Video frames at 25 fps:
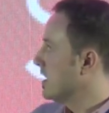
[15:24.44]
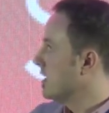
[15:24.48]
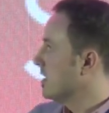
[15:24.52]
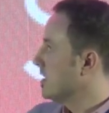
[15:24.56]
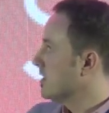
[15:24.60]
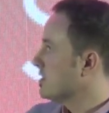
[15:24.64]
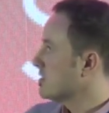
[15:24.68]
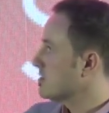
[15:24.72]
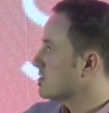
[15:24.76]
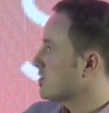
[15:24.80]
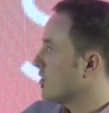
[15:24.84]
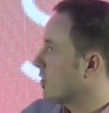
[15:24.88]

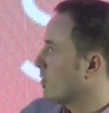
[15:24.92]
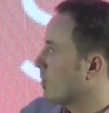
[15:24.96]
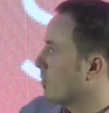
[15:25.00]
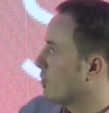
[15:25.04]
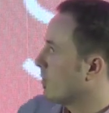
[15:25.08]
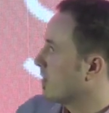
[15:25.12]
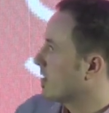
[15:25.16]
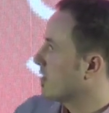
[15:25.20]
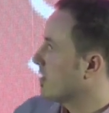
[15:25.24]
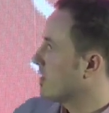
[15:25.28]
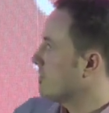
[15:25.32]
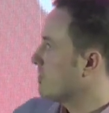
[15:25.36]
So
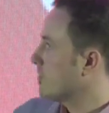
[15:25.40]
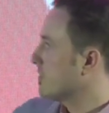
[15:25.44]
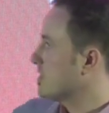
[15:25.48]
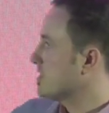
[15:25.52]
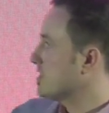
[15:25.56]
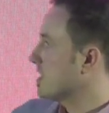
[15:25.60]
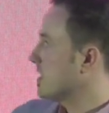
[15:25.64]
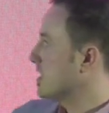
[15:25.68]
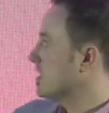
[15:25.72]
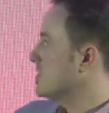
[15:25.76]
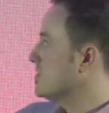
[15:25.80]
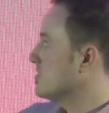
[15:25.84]
with inference
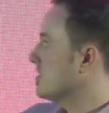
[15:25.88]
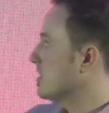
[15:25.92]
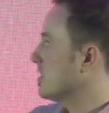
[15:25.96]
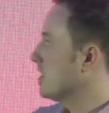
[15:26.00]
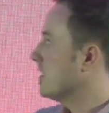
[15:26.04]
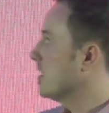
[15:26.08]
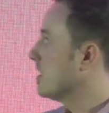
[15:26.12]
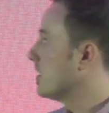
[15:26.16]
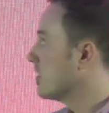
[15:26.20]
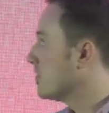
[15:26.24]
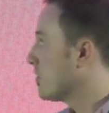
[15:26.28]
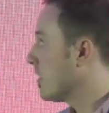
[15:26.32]
engine,
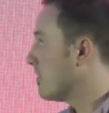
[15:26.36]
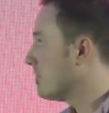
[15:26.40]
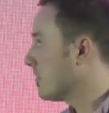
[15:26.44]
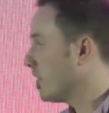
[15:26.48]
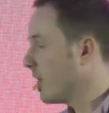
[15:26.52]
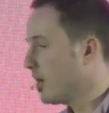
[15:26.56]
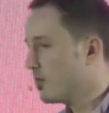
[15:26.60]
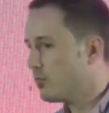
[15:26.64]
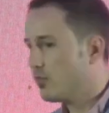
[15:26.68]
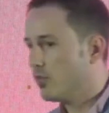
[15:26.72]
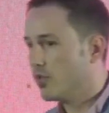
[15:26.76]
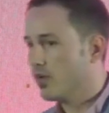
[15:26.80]
you have a
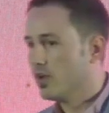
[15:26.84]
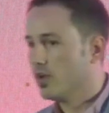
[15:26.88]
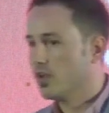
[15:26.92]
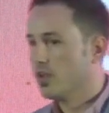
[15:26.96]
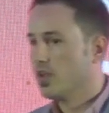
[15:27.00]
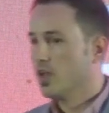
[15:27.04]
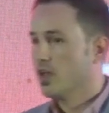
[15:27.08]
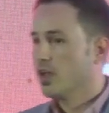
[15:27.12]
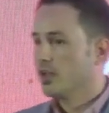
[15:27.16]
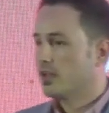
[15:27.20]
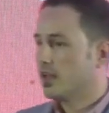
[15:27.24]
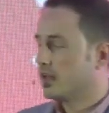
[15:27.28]
library
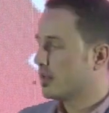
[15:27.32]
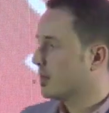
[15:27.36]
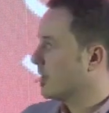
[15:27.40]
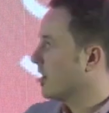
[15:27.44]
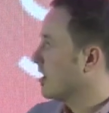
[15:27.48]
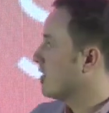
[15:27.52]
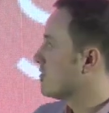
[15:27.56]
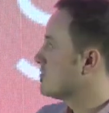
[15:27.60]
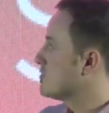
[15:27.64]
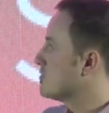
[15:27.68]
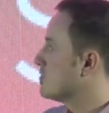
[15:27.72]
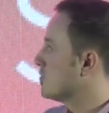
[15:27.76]
that
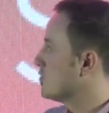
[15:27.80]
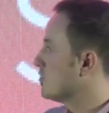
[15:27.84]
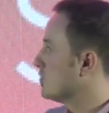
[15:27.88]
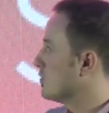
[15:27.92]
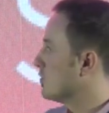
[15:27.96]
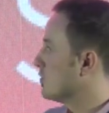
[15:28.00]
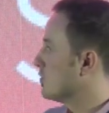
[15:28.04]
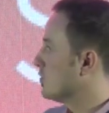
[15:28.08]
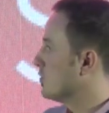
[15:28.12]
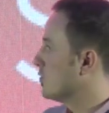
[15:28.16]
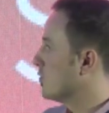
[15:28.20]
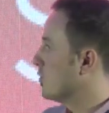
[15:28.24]
allows you
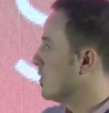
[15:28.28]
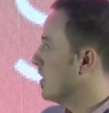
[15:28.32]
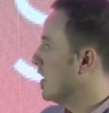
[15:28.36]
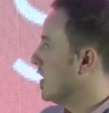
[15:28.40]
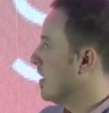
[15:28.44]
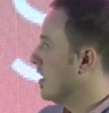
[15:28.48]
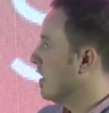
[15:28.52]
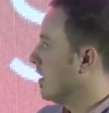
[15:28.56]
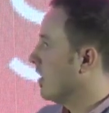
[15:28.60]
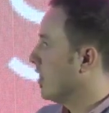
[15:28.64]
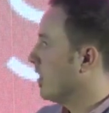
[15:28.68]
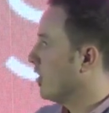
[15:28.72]
to
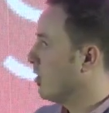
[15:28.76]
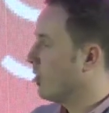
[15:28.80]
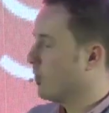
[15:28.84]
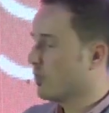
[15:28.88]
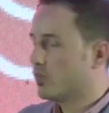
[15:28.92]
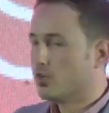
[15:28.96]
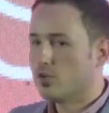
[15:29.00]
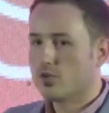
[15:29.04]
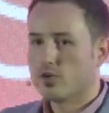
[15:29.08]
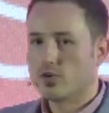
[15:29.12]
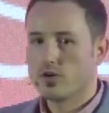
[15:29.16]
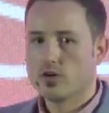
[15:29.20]
load
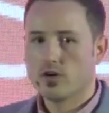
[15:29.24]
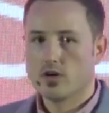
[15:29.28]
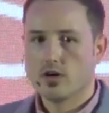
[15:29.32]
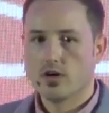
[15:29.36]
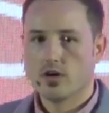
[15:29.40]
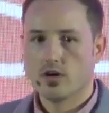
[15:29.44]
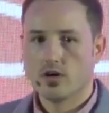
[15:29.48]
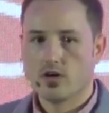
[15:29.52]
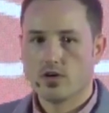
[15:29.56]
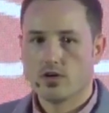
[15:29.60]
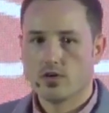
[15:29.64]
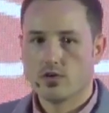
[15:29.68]
your
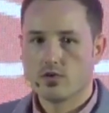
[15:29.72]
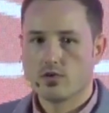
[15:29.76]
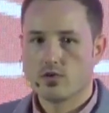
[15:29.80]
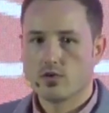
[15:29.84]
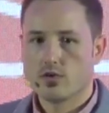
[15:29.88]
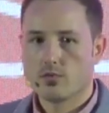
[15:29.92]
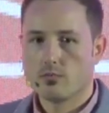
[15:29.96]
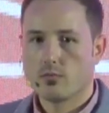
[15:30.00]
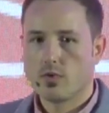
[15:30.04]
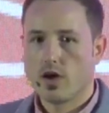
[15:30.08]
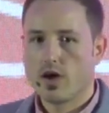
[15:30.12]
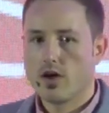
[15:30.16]

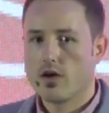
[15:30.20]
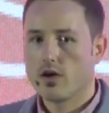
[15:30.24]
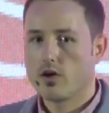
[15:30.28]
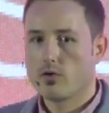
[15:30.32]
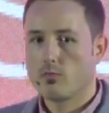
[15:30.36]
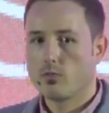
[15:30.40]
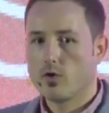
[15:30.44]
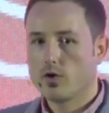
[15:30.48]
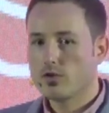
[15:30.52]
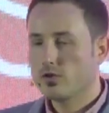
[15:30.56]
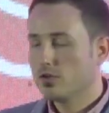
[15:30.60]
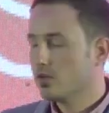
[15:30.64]
IR
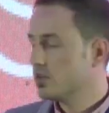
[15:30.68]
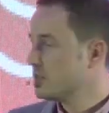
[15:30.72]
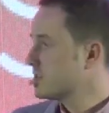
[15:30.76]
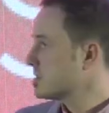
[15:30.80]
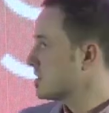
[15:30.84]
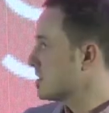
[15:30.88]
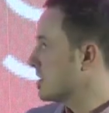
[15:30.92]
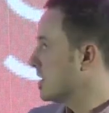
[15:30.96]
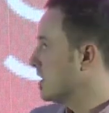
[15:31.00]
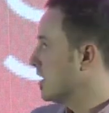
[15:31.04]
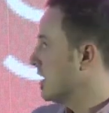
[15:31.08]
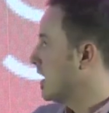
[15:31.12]

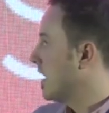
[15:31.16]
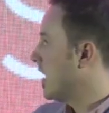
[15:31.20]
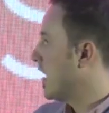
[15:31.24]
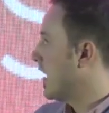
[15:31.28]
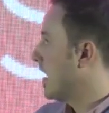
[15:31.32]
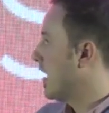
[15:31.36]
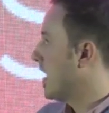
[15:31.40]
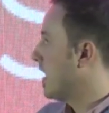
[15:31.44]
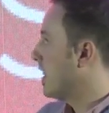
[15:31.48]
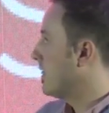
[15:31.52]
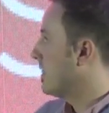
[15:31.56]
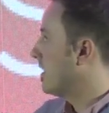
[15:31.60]
models
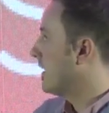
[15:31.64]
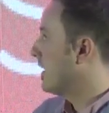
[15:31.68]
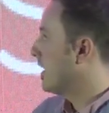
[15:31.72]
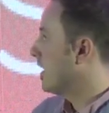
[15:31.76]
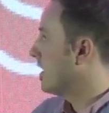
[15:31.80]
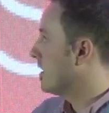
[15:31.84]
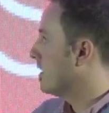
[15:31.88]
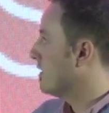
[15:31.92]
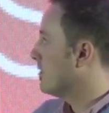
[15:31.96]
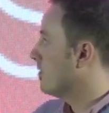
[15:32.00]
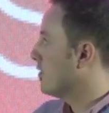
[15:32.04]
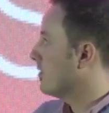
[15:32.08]
and
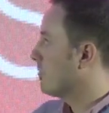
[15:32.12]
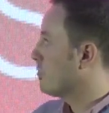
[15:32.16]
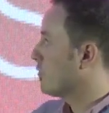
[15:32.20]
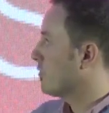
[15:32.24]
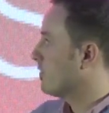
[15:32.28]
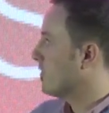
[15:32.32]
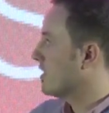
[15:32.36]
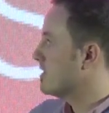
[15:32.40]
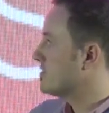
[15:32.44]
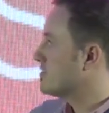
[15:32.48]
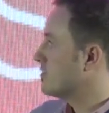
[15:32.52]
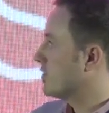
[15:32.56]
then
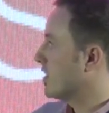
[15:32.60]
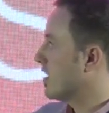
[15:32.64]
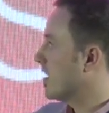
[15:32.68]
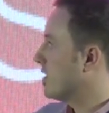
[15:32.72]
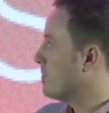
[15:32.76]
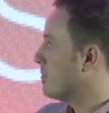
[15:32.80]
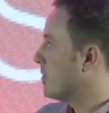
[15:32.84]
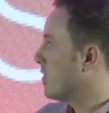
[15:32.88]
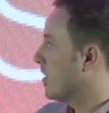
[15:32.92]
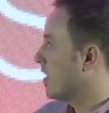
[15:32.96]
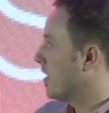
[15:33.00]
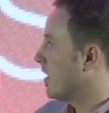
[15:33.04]
provides you an
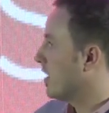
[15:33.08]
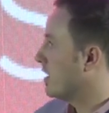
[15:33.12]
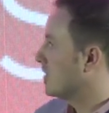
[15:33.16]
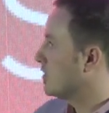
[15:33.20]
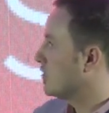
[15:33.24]
API